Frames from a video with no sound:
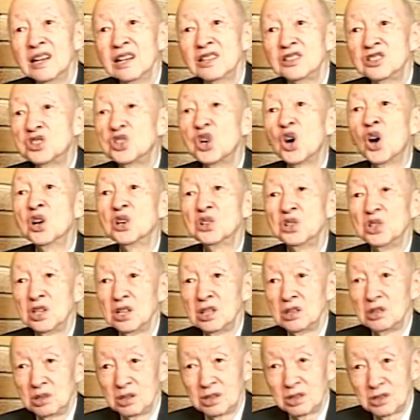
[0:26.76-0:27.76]
join
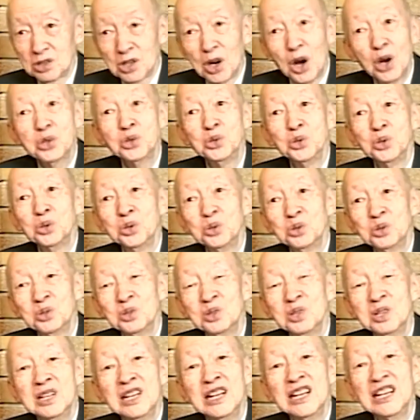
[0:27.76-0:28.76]
you
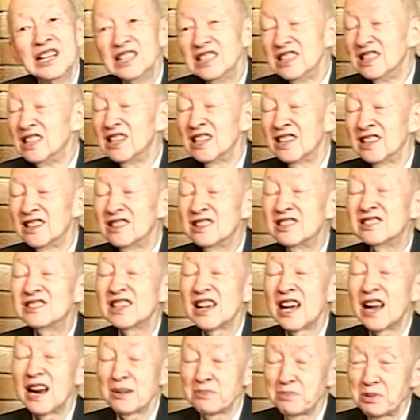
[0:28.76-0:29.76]
in
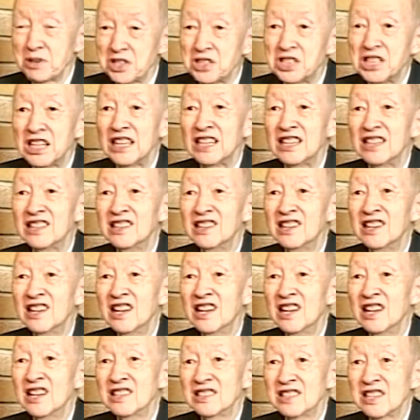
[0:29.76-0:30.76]
celebrating
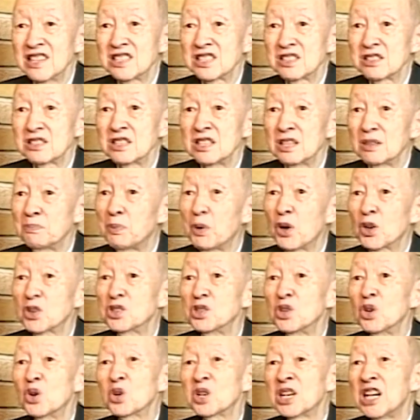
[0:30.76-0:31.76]
this
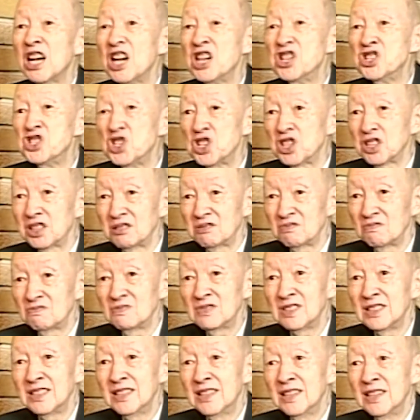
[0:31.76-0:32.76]
important occasion.
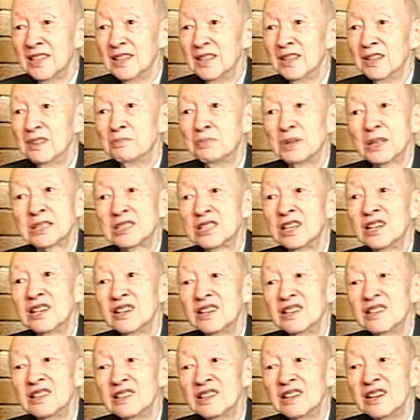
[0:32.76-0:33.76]
But
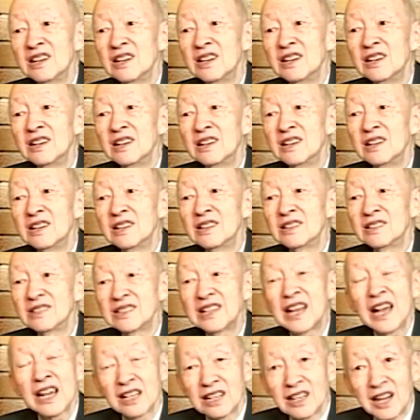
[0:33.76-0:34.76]

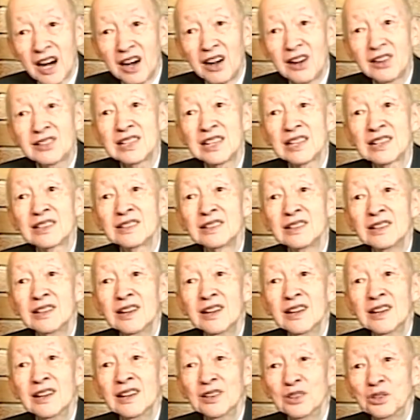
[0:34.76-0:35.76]
thank God that
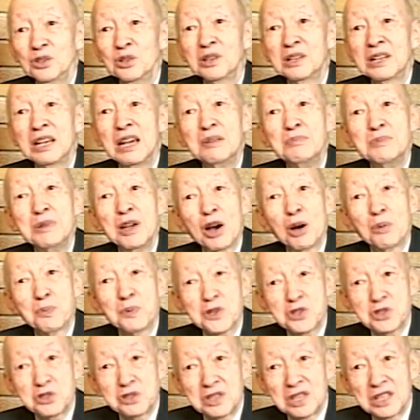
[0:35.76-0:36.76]
you gave me
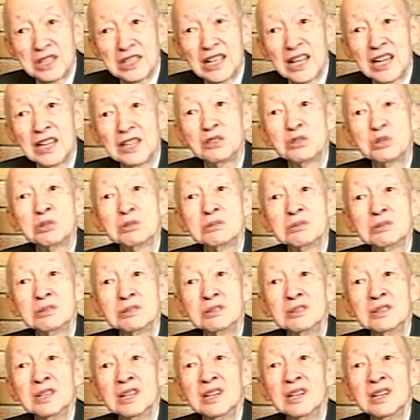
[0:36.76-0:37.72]
opportunity to